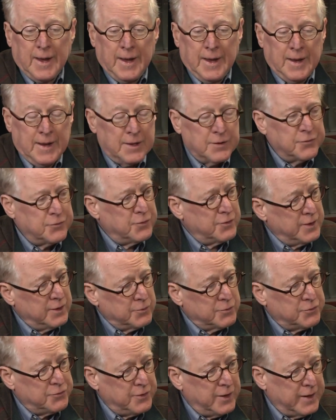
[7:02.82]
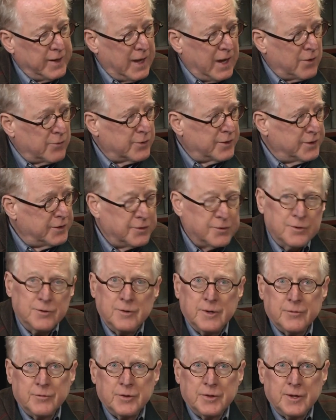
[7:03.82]
And so they were saying, How are
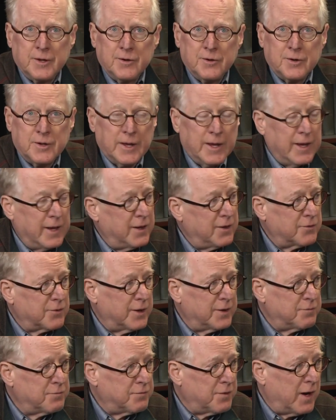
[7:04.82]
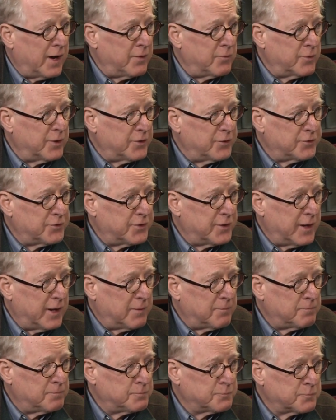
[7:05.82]
you? Everything okay? Right? Fine weather today.
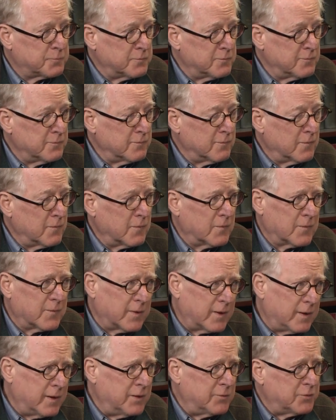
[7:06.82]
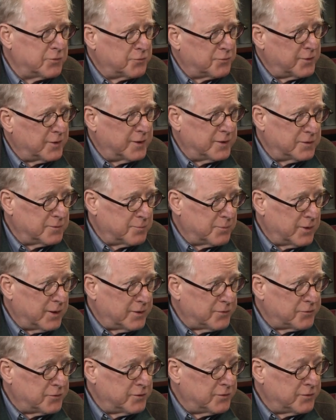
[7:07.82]
And he was very depressed.